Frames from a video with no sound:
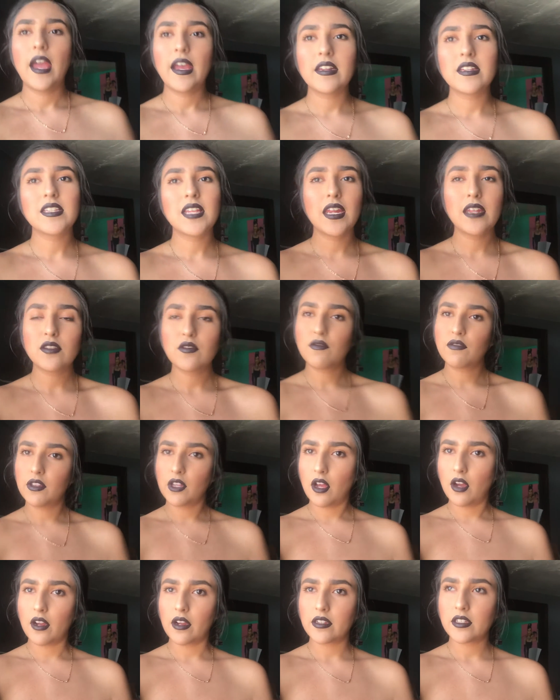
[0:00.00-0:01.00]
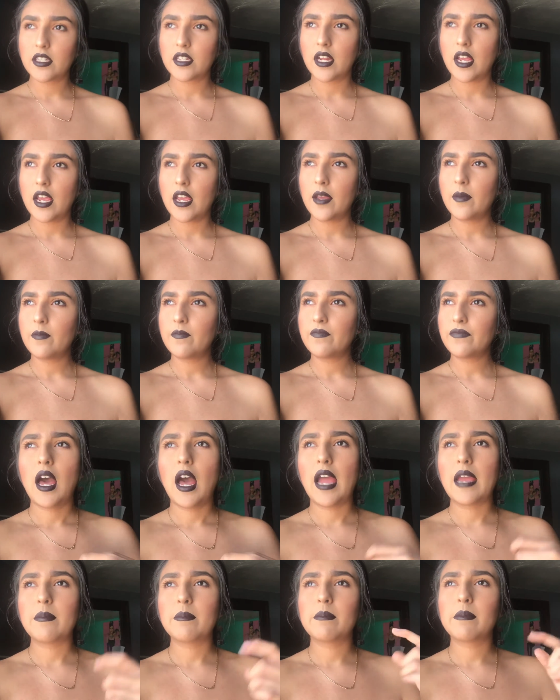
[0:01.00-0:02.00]
I decided to vlog today.
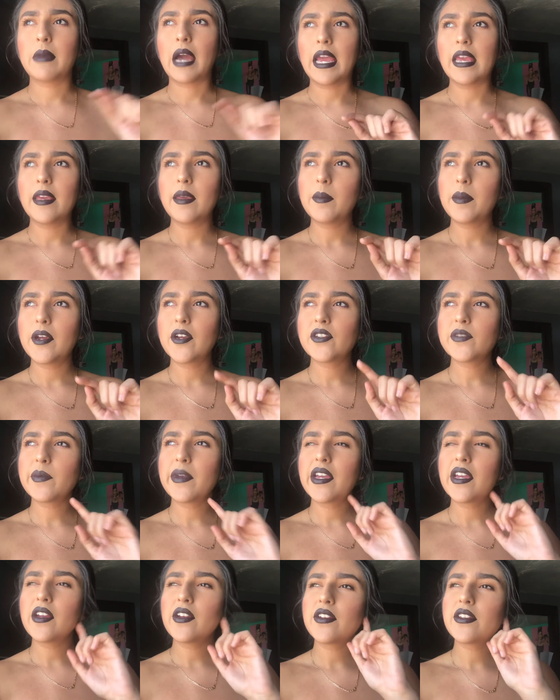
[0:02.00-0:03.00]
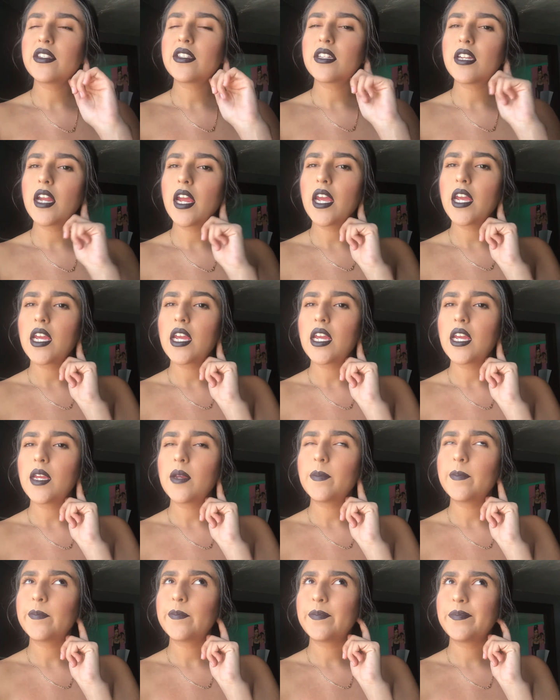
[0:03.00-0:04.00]
I might pierce my ears
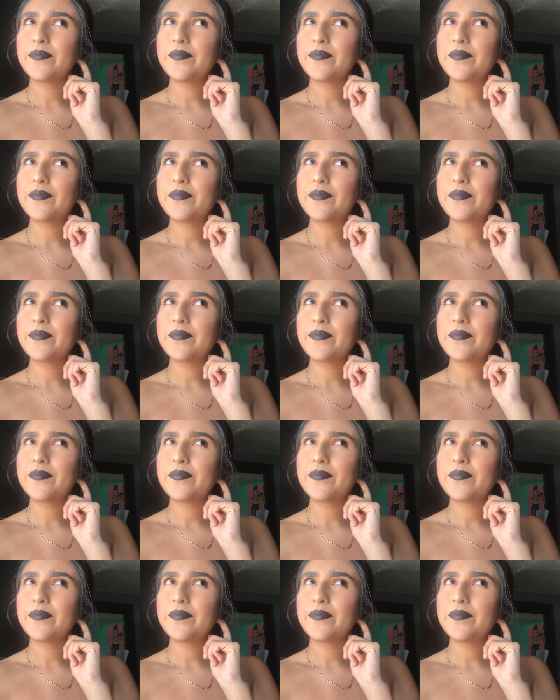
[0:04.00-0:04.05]
today.